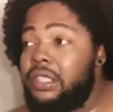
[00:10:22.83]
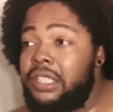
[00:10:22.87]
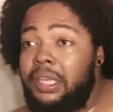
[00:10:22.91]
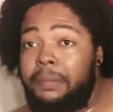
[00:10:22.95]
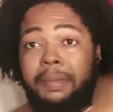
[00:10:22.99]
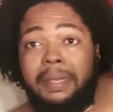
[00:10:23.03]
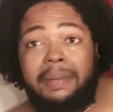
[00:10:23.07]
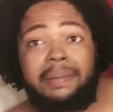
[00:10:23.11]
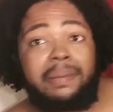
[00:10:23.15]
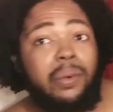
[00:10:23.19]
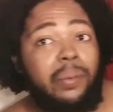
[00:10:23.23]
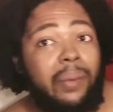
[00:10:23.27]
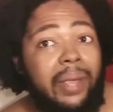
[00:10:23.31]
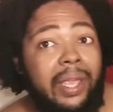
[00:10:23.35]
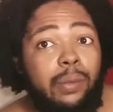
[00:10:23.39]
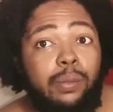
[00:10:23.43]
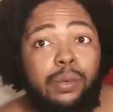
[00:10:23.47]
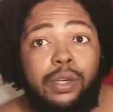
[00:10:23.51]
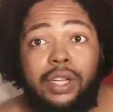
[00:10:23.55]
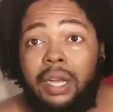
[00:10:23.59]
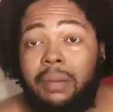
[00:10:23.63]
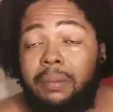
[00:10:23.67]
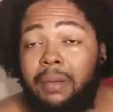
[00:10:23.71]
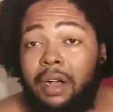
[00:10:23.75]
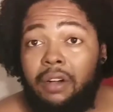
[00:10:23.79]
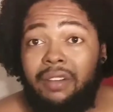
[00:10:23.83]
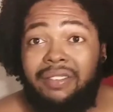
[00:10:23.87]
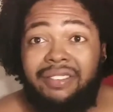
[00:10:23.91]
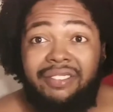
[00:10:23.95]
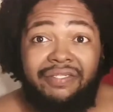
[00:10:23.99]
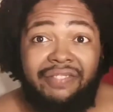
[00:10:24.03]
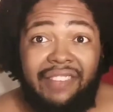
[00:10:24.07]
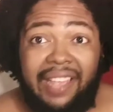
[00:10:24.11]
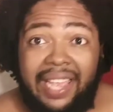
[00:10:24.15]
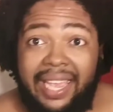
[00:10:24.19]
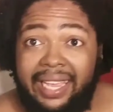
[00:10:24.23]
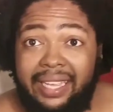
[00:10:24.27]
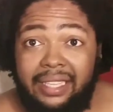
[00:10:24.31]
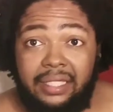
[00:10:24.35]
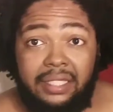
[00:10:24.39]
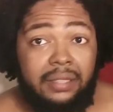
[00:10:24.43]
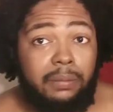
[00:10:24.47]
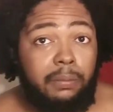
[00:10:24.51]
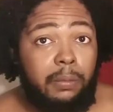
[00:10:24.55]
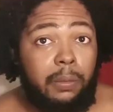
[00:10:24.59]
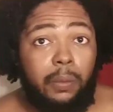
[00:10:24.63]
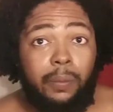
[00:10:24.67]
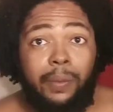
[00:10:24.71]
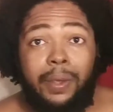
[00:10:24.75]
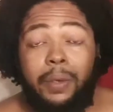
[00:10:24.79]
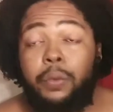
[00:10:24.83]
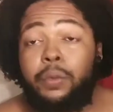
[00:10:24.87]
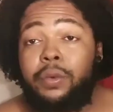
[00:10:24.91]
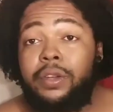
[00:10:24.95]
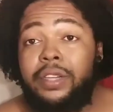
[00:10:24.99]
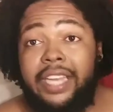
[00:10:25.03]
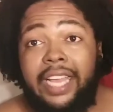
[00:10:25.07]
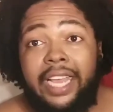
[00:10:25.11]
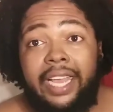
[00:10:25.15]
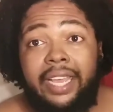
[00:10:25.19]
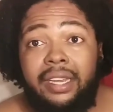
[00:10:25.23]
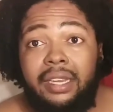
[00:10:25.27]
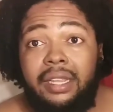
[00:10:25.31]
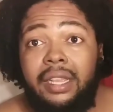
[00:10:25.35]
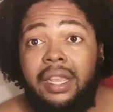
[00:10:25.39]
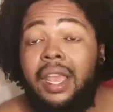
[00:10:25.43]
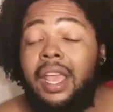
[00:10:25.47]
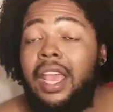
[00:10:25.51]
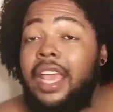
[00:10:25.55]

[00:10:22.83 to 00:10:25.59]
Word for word: Some people weight will come off fast, some people weight will not.